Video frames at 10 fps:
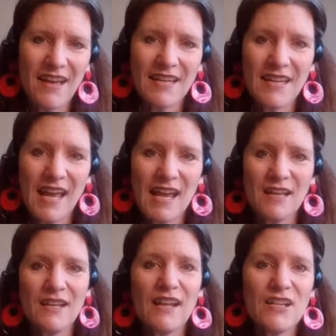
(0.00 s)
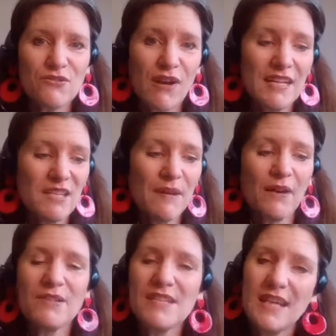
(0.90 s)
And again, let's write
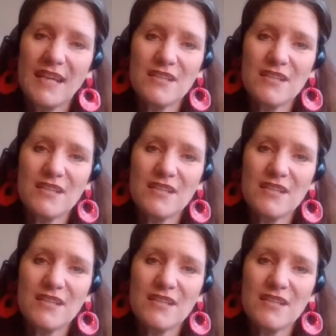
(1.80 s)
about it.